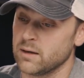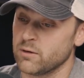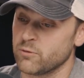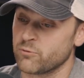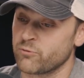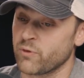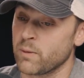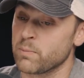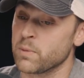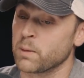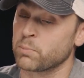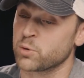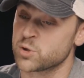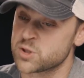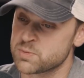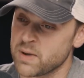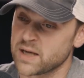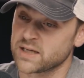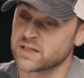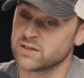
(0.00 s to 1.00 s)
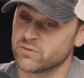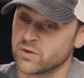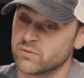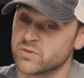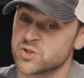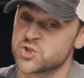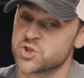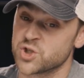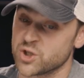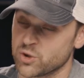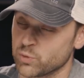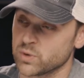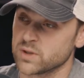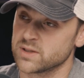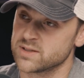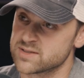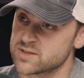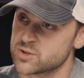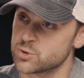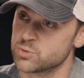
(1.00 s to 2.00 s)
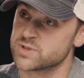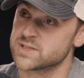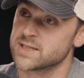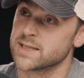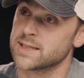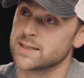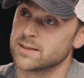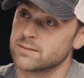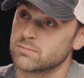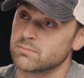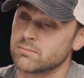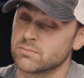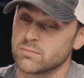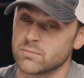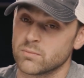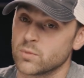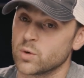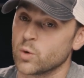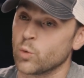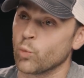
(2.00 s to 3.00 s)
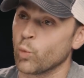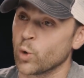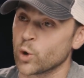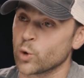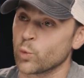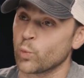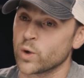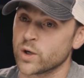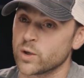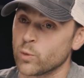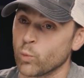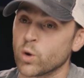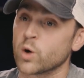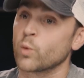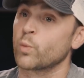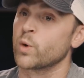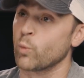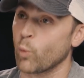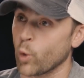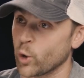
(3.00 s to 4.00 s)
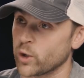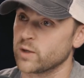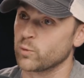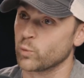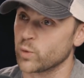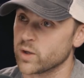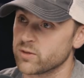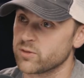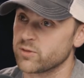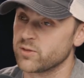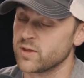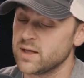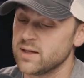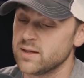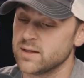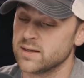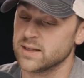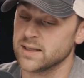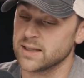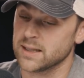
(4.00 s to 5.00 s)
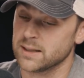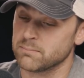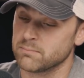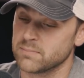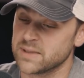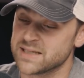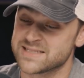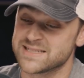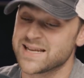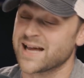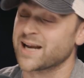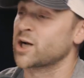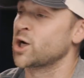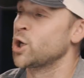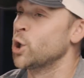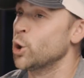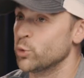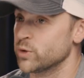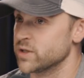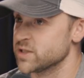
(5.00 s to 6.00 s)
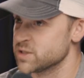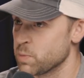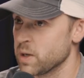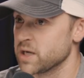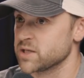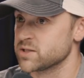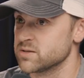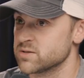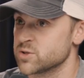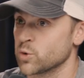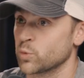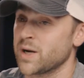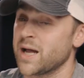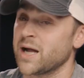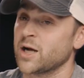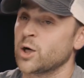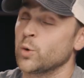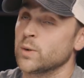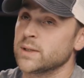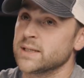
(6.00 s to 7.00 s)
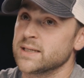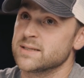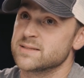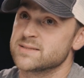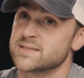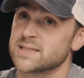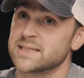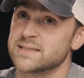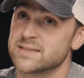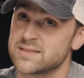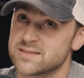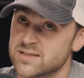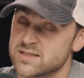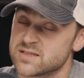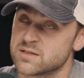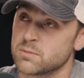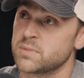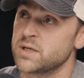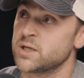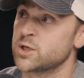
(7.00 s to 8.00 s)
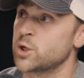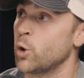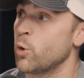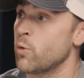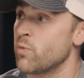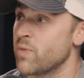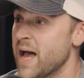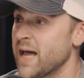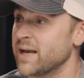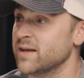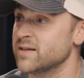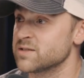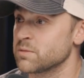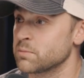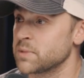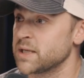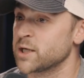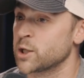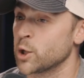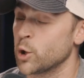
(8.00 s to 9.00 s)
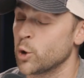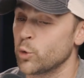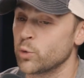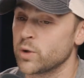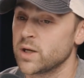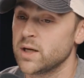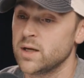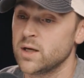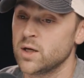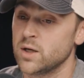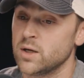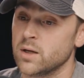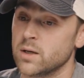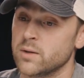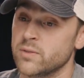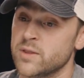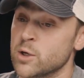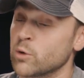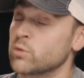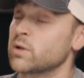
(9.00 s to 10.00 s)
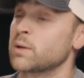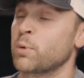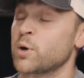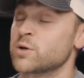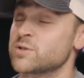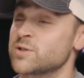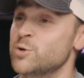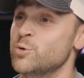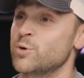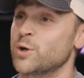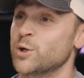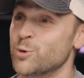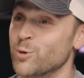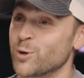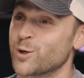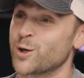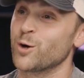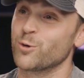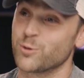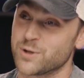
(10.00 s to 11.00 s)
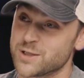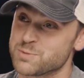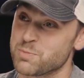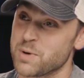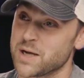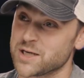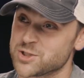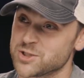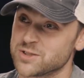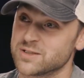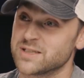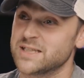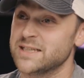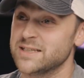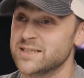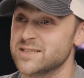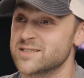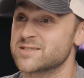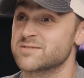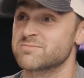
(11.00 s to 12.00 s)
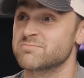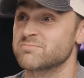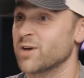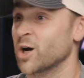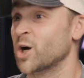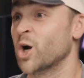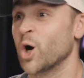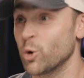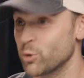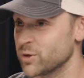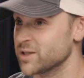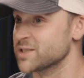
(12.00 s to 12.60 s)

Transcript: from the perspective of a generalist who's saying, what are we working with? It's not a code inspection. So we're not going in and saying this doesn't meet code, that doesn't meet code. The only person who can do a code inspection is a code